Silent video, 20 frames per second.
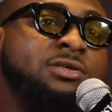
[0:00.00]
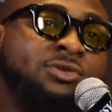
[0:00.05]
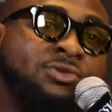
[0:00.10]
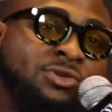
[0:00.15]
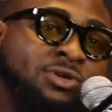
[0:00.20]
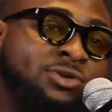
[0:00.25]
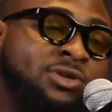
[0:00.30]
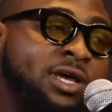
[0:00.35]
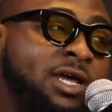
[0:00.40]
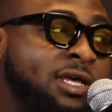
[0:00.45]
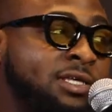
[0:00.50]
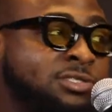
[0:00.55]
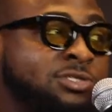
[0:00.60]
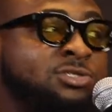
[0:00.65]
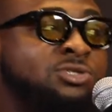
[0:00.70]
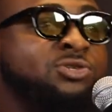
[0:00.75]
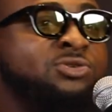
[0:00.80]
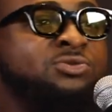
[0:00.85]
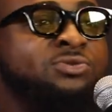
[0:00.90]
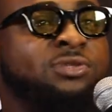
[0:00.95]
You know that as
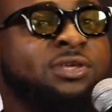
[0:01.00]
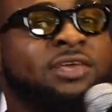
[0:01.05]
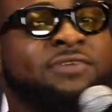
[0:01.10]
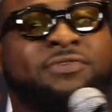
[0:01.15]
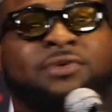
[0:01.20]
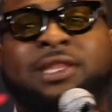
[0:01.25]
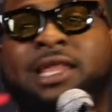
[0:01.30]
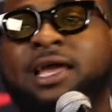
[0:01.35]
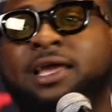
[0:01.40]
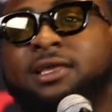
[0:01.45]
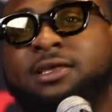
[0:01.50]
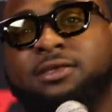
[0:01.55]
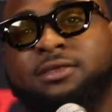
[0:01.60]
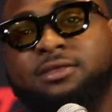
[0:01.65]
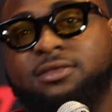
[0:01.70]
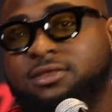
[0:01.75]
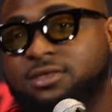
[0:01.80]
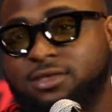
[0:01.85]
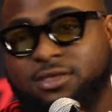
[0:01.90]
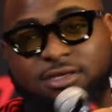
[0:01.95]
the truth. Even uh, like
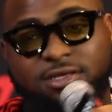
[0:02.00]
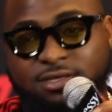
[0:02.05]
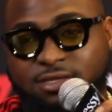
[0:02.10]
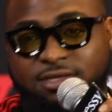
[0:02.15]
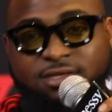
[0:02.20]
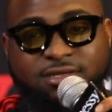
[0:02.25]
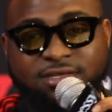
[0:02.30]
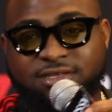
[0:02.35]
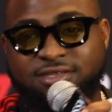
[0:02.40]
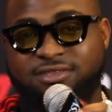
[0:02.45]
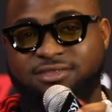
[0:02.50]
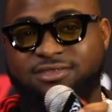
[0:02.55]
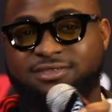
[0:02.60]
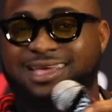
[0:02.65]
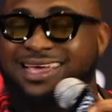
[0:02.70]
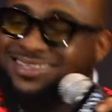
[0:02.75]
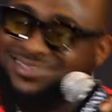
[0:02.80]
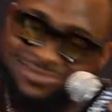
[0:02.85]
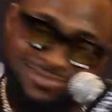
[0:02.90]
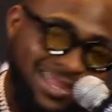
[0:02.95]

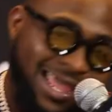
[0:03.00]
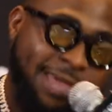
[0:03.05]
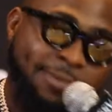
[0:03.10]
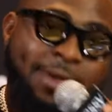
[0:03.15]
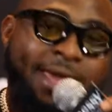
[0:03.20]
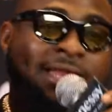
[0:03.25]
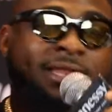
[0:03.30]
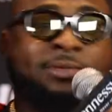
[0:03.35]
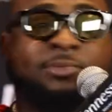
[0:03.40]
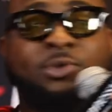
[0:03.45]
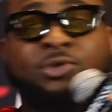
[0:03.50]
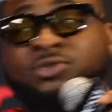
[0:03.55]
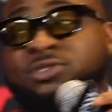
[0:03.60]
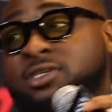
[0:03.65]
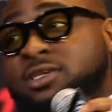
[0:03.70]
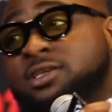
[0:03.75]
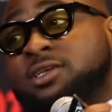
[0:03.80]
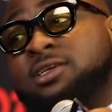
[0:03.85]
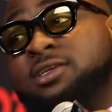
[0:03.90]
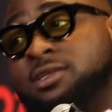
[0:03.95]
name any
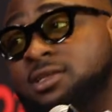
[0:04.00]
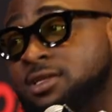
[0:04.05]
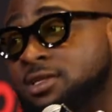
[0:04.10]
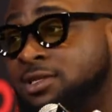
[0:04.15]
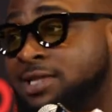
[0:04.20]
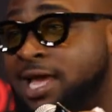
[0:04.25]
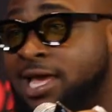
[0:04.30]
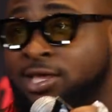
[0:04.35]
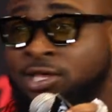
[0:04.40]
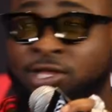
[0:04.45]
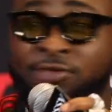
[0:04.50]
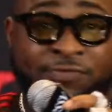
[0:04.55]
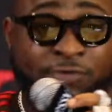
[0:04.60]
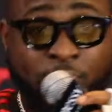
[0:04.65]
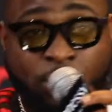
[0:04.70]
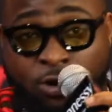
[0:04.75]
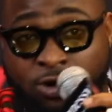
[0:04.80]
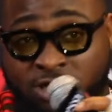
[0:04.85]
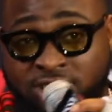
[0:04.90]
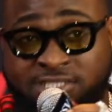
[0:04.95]
music that if
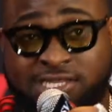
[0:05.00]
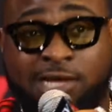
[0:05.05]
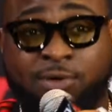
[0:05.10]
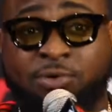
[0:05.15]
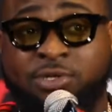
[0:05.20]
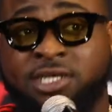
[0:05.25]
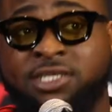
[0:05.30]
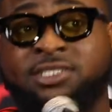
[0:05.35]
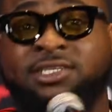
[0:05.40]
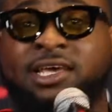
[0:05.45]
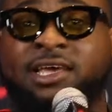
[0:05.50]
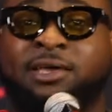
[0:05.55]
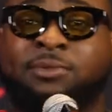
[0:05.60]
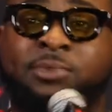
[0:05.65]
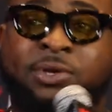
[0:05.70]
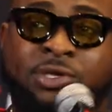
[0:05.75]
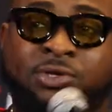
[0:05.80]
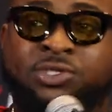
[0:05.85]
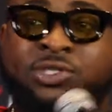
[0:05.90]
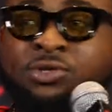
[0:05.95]
you don't understand what they're
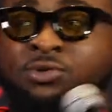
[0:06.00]
saying, but you